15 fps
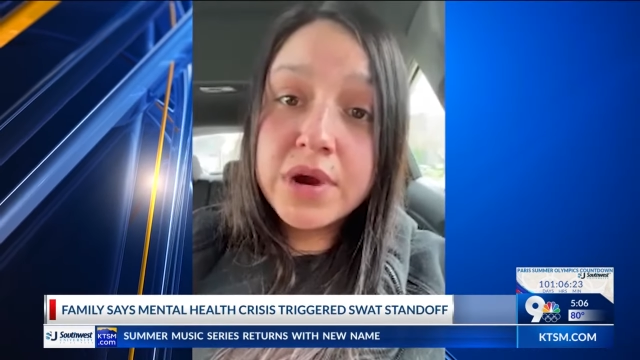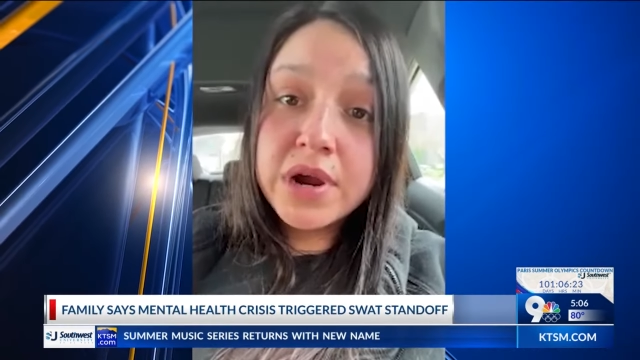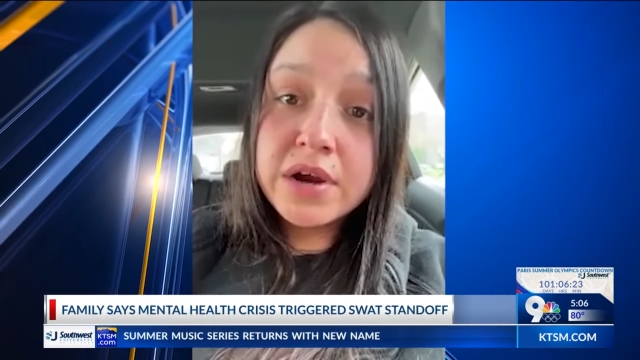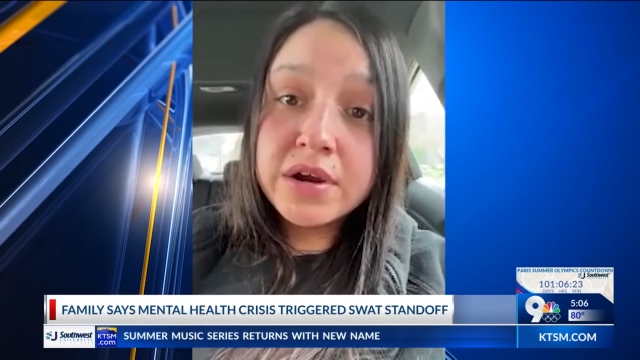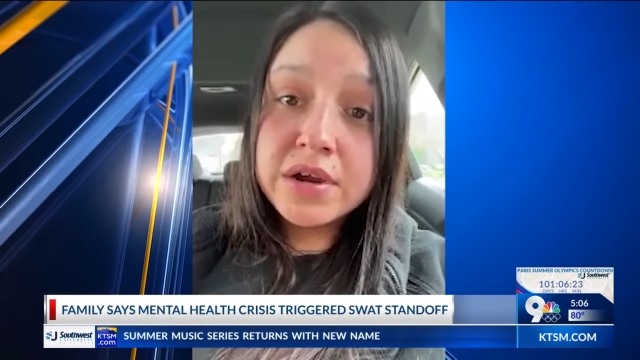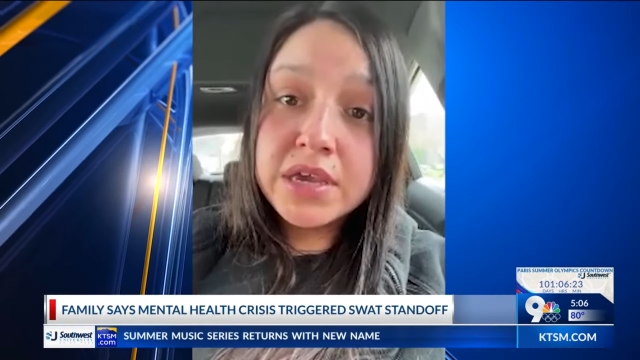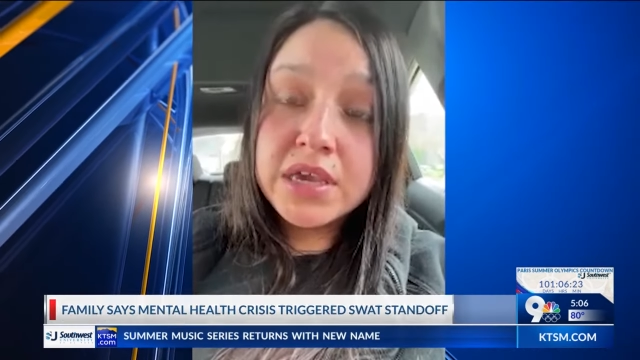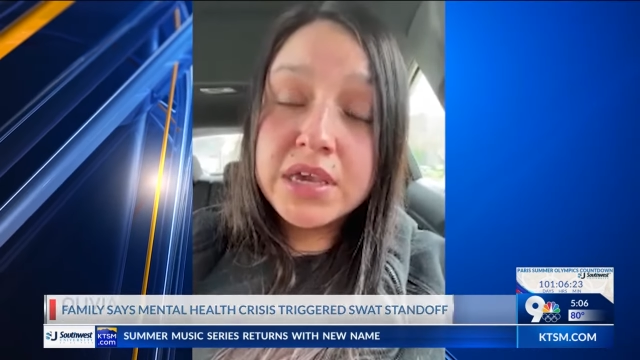
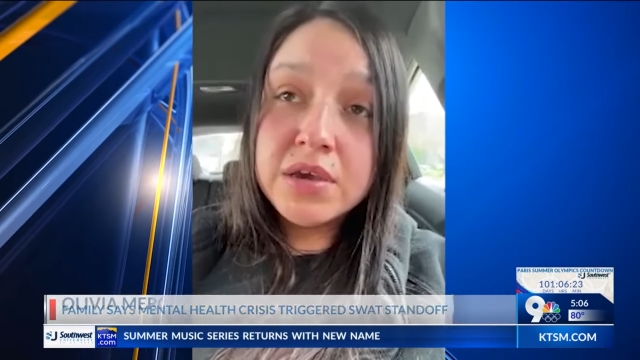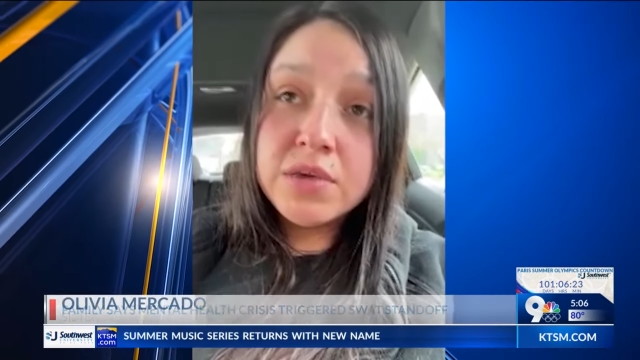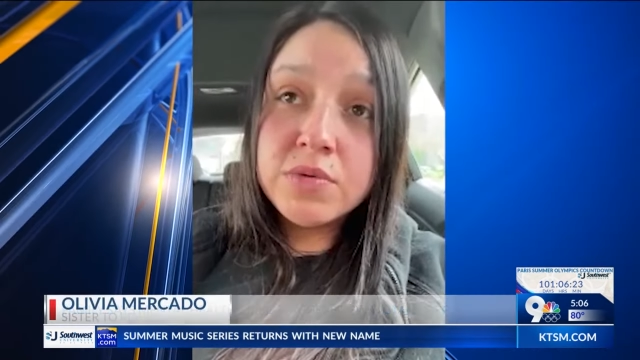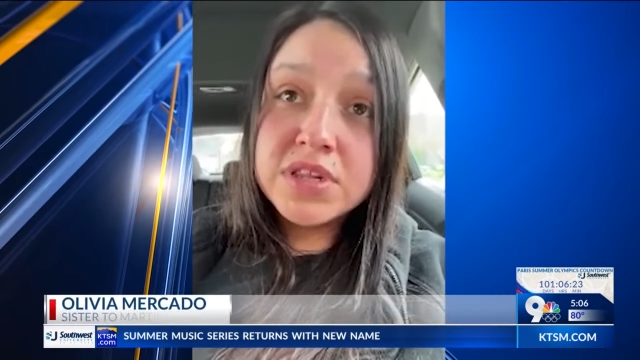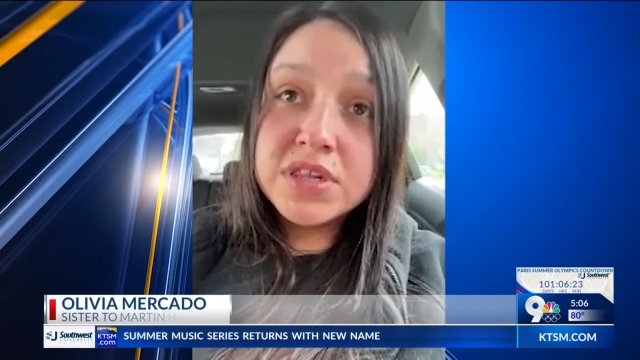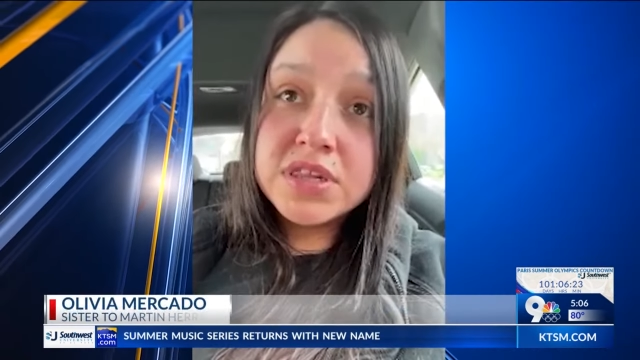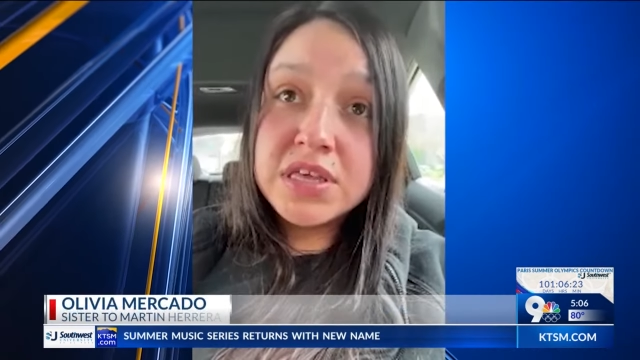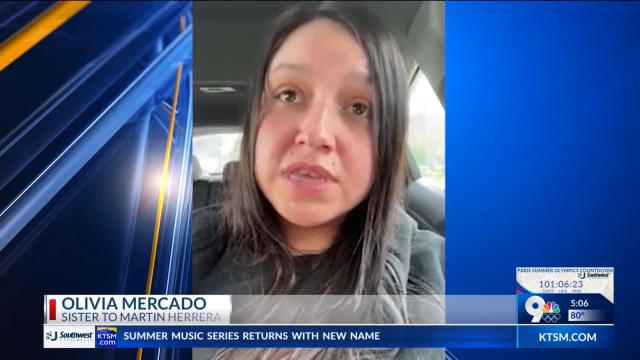where he
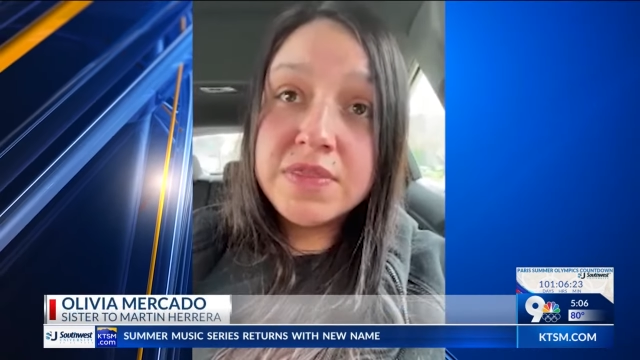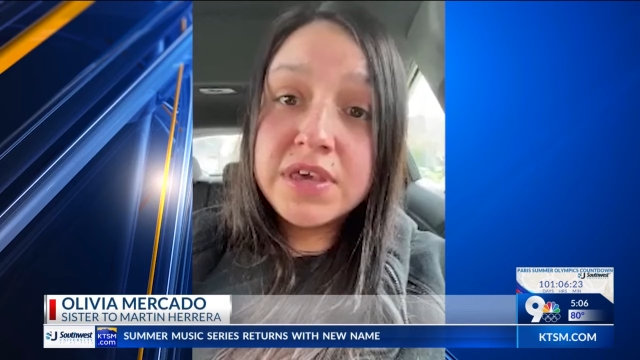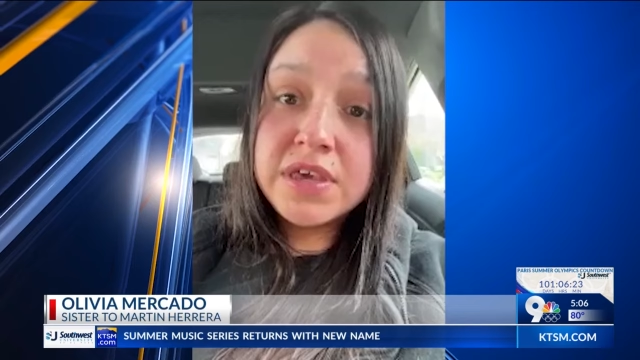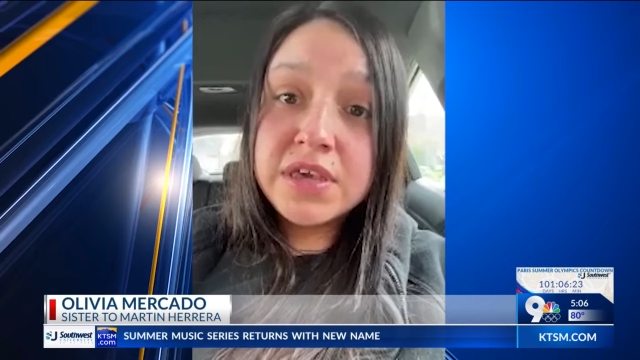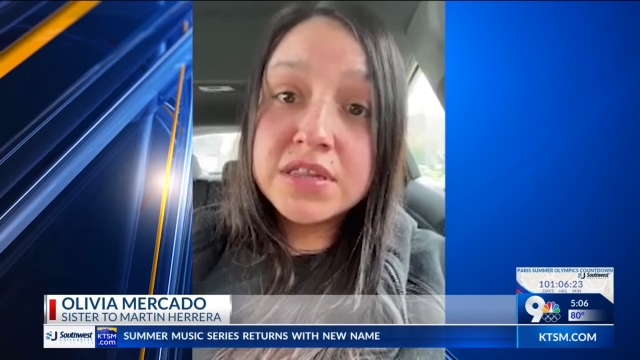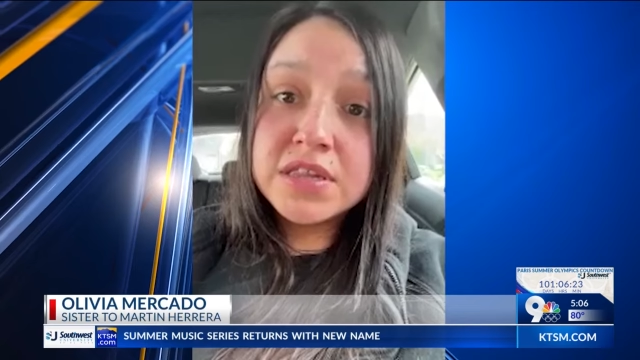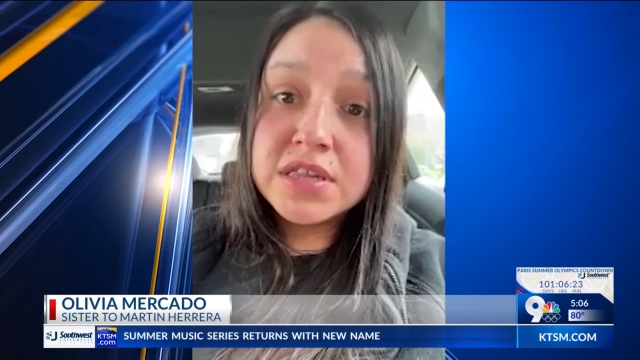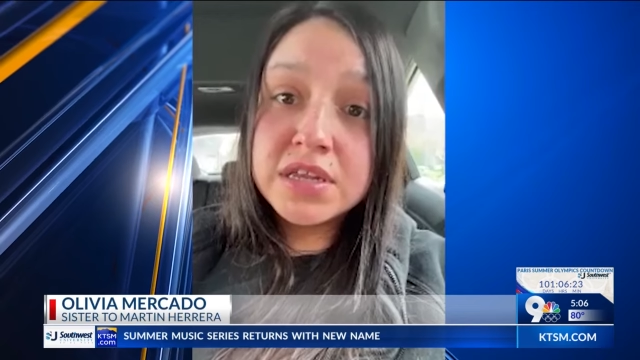would see
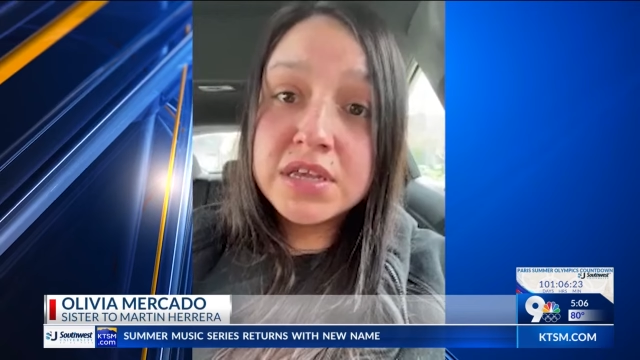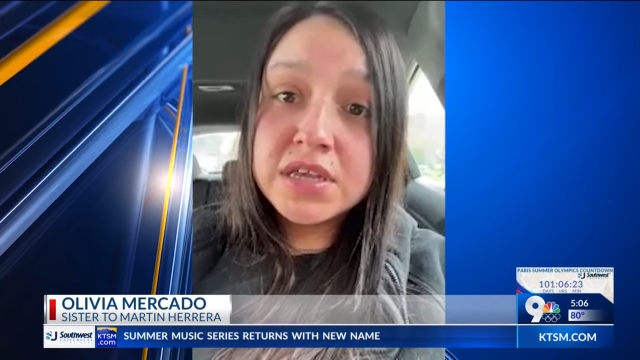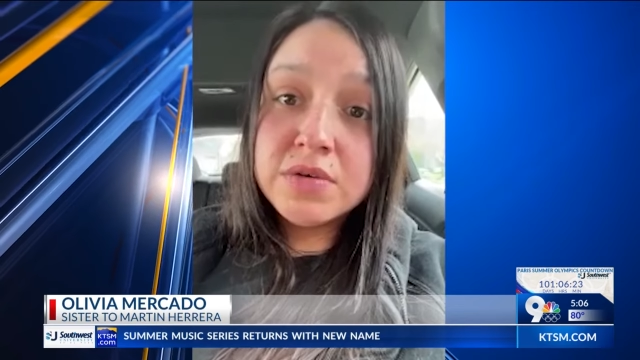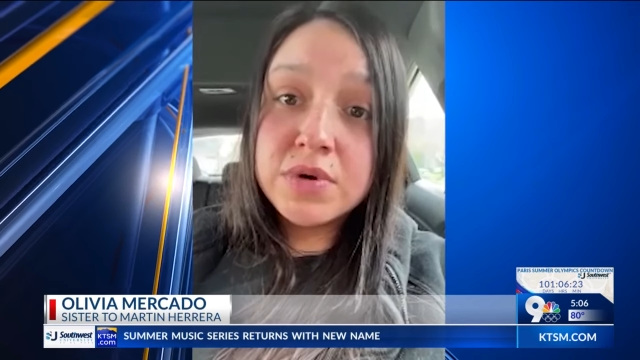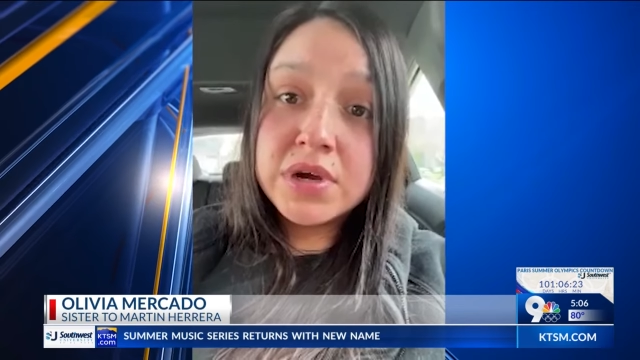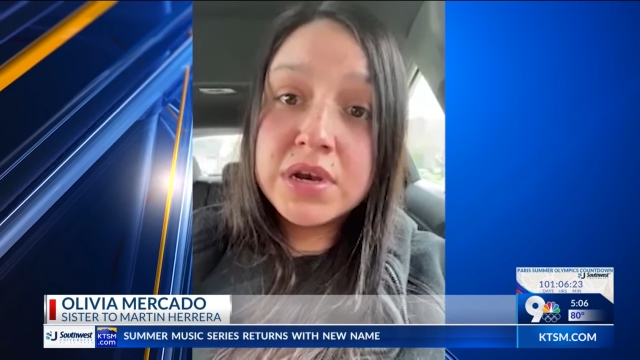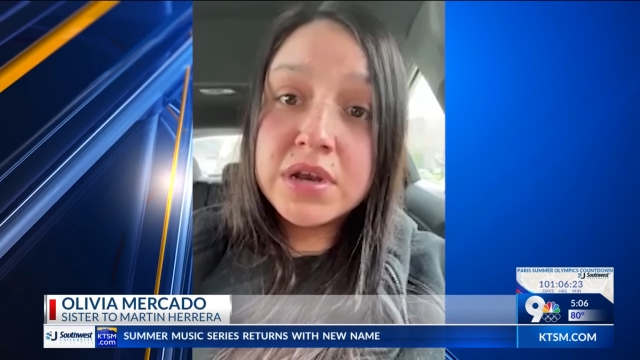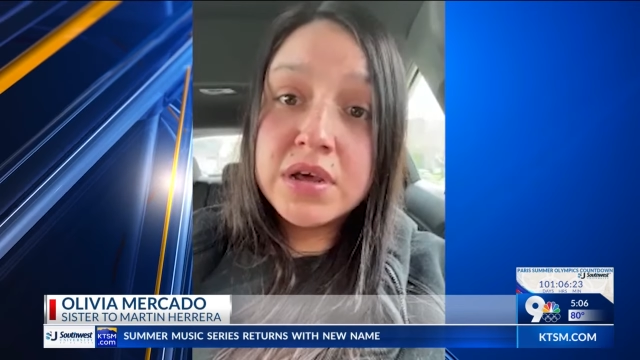things and he
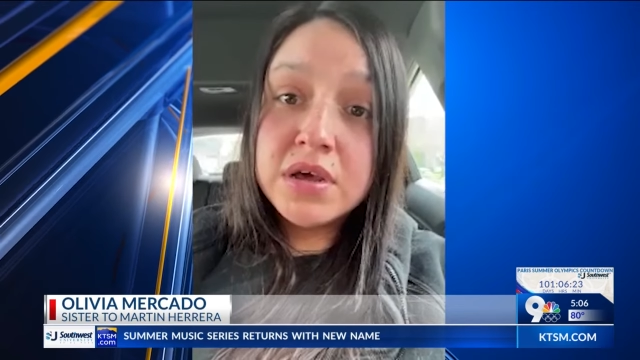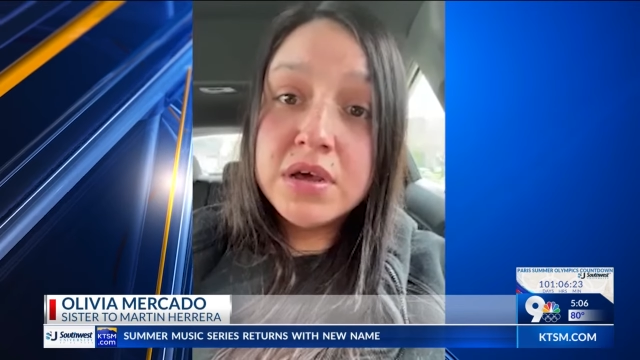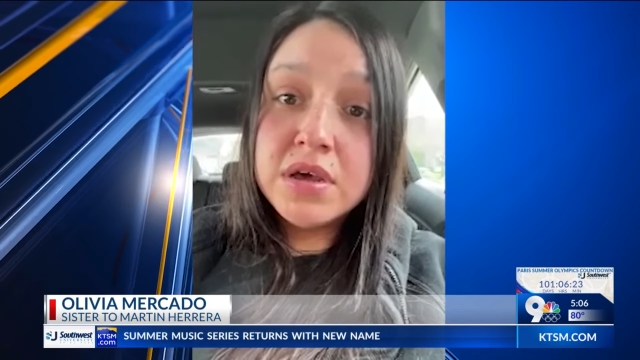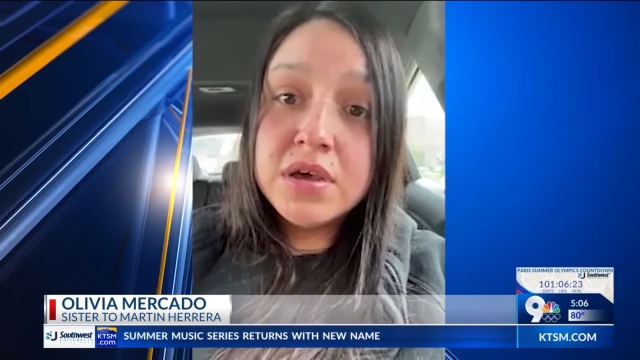would